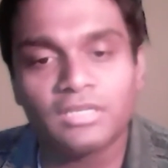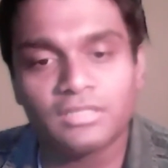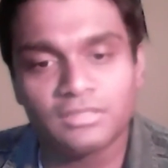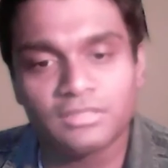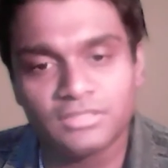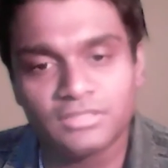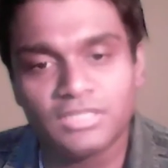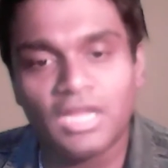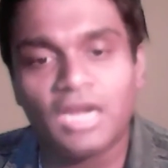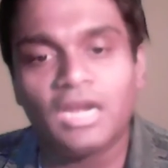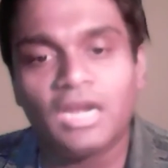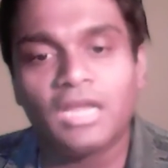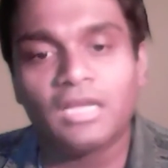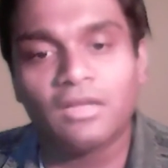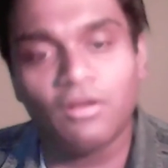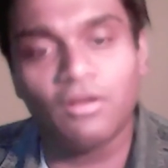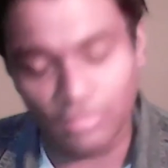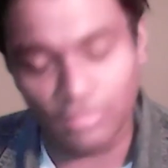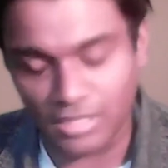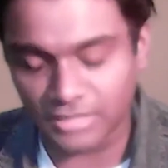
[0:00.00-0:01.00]

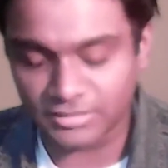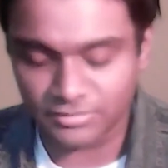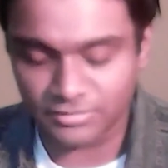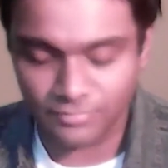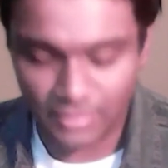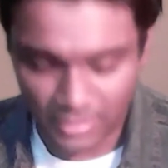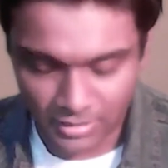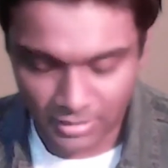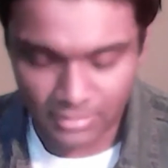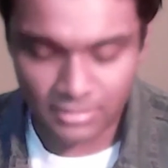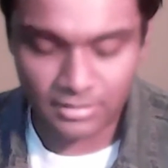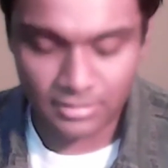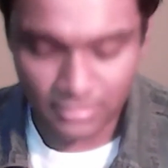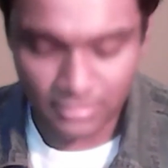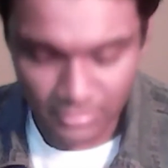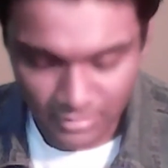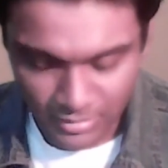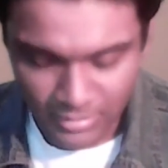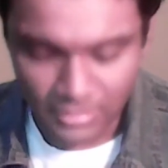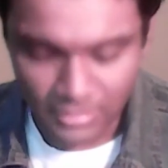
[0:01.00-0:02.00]
Yeah. Target
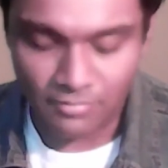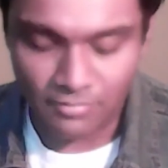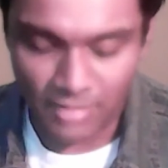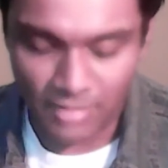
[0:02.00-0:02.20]
audience also.